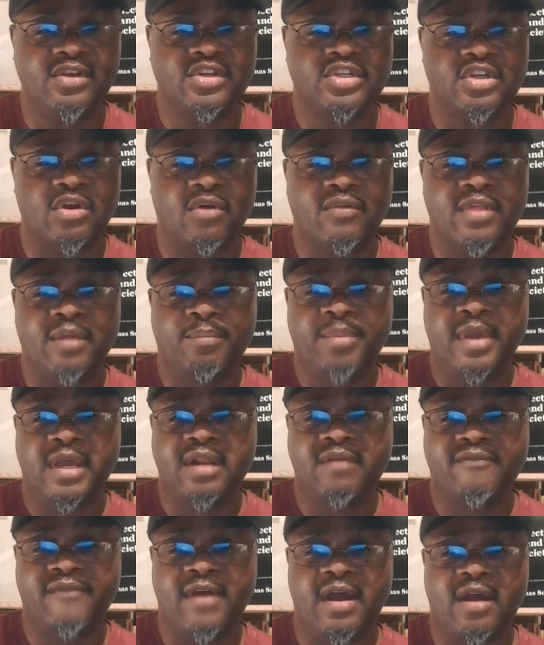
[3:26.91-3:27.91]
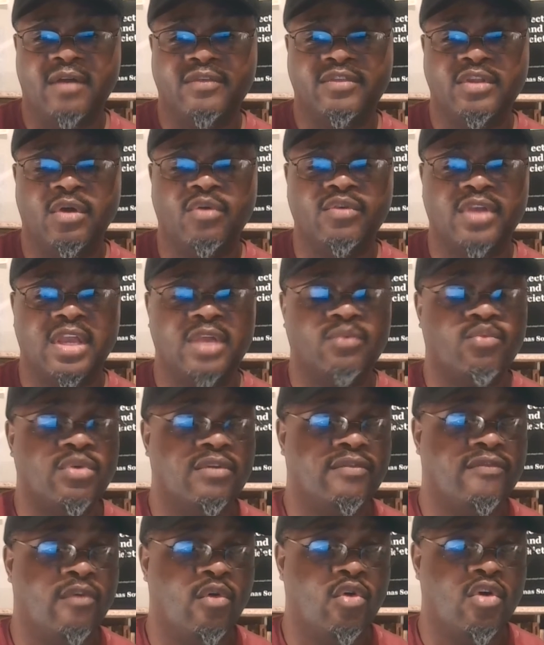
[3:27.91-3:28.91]
show that pedophiles don't get
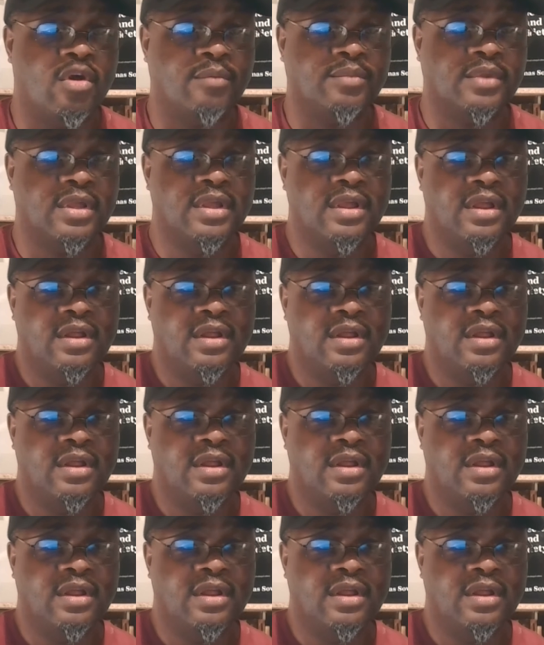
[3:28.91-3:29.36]
reformed.